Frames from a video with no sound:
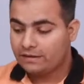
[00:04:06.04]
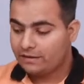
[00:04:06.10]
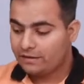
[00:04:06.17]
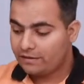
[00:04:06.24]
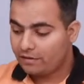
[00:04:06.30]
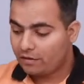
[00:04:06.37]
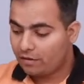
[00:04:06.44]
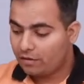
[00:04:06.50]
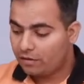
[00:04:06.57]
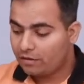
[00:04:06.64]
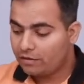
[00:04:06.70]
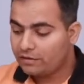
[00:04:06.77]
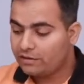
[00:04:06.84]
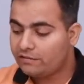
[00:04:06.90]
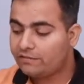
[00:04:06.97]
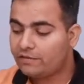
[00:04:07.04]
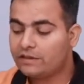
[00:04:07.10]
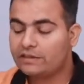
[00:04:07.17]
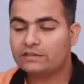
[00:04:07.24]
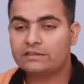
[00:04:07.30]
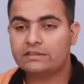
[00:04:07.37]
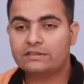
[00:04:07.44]
here all the
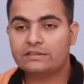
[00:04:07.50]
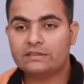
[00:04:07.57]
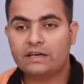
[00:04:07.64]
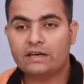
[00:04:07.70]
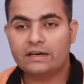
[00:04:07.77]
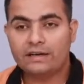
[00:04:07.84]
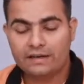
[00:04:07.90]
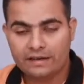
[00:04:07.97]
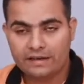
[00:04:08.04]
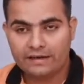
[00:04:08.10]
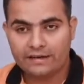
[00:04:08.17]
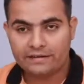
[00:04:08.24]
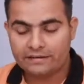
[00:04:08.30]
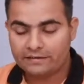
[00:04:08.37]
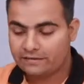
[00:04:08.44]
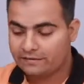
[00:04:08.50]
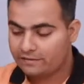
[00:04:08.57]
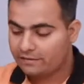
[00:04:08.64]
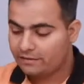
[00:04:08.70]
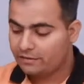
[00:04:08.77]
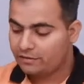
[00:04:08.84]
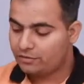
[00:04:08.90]
functions are delayed,
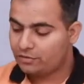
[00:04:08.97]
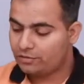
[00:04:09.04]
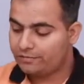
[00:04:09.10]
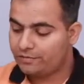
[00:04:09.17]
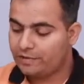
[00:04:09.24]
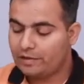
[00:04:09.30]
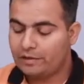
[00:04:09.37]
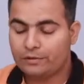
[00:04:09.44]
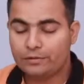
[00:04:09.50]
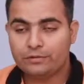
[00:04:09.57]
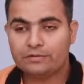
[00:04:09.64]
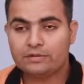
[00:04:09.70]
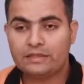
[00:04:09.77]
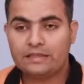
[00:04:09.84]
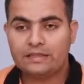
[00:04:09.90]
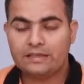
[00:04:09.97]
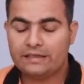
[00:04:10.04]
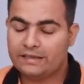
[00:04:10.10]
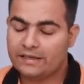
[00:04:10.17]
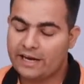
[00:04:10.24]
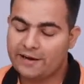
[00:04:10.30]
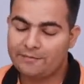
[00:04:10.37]
so we will use a
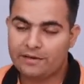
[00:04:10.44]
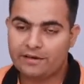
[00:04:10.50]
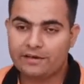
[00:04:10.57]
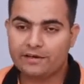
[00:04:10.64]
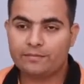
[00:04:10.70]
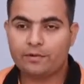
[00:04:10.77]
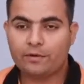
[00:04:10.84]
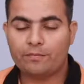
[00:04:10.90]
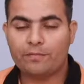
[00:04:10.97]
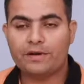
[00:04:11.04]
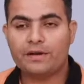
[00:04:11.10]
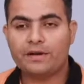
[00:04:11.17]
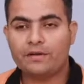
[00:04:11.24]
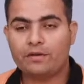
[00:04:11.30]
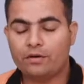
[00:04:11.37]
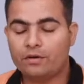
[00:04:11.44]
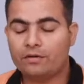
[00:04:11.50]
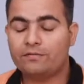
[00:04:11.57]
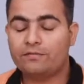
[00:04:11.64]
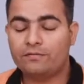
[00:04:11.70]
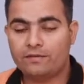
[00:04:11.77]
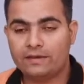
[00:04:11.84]
time delay property
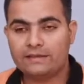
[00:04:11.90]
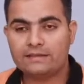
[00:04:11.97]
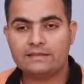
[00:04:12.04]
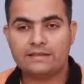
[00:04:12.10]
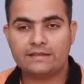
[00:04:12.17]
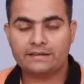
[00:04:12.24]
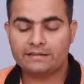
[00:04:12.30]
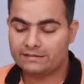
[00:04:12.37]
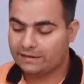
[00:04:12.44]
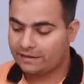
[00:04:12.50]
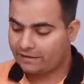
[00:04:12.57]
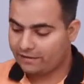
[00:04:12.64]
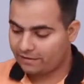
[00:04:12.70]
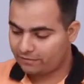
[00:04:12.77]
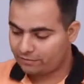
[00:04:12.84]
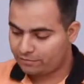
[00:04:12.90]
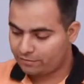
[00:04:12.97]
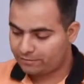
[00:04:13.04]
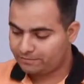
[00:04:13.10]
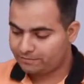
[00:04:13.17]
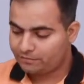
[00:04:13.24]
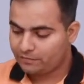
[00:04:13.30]
of one-sided
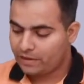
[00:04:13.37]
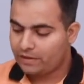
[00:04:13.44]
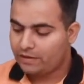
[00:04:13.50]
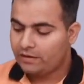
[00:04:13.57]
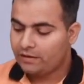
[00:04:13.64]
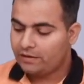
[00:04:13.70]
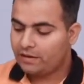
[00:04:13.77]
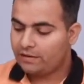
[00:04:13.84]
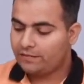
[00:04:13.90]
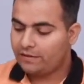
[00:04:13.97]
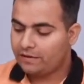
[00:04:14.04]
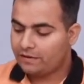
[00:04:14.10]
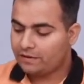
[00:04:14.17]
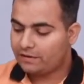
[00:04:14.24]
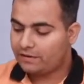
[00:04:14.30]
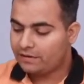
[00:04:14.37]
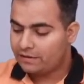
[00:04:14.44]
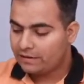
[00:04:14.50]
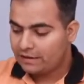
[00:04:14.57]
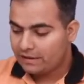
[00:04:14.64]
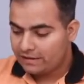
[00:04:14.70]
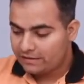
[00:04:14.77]
Z-Transform. Now here
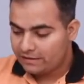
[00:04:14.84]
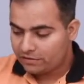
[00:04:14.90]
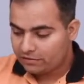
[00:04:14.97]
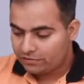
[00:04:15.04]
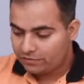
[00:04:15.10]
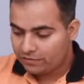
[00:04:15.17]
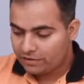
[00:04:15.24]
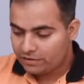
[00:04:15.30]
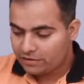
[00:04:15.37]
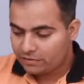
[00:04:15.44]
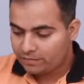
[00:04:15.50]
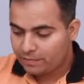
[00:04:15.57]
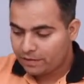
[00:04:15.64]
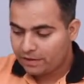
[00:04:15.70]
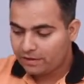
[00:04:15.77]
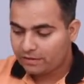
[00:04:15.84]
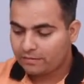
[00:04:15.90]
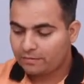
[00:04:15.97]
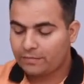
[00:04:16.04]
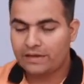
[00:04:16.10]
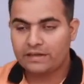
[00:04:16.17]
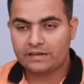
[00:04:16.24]
in this first part
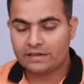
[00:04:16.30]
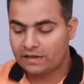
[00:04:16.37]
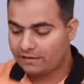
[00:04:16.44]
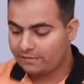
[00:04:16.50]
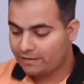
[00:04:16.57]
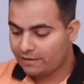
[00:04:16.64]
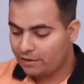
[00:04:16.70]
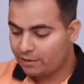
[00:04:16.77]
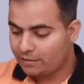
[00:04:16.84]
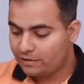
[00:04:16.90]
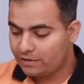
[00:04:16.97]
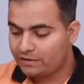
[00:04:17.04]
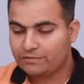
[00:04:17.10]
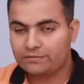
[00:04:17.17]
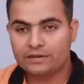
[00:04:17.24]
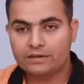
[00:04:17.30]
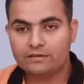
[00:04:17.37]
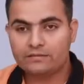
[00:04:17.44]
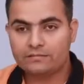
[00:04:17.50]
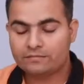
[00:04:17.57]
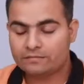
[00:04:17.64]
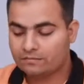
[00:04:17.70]
my k value is
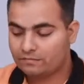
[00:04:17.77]
1,